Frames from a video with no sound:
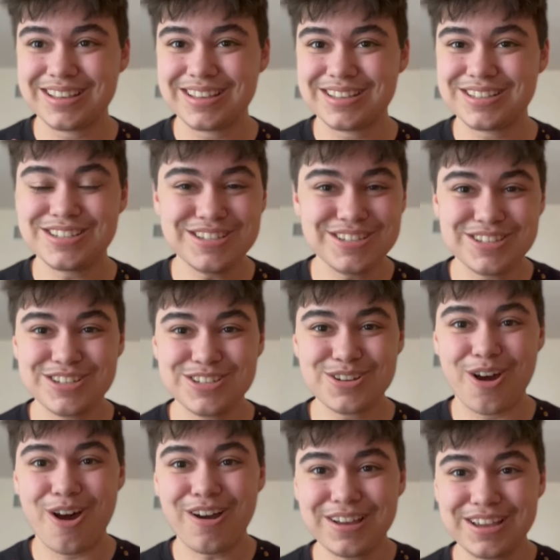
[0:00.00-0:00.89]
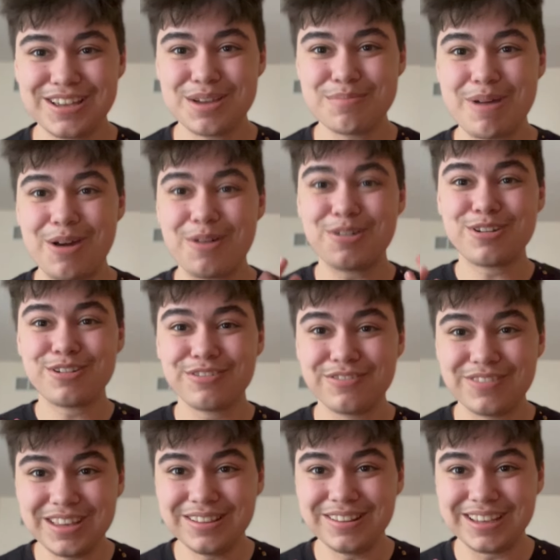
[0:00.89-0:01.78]
She's just talking about her
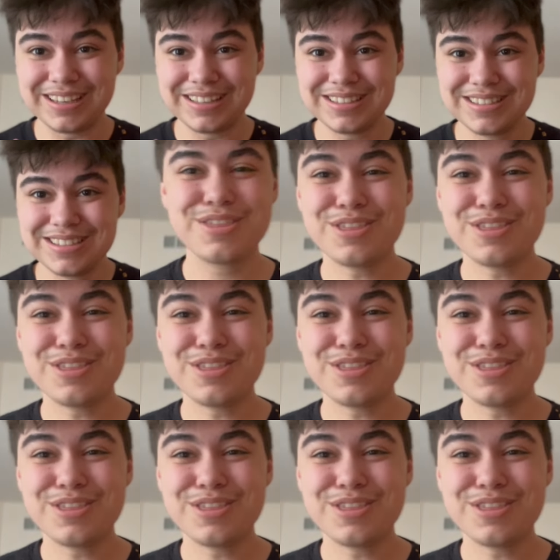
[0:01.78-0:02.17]
feelings.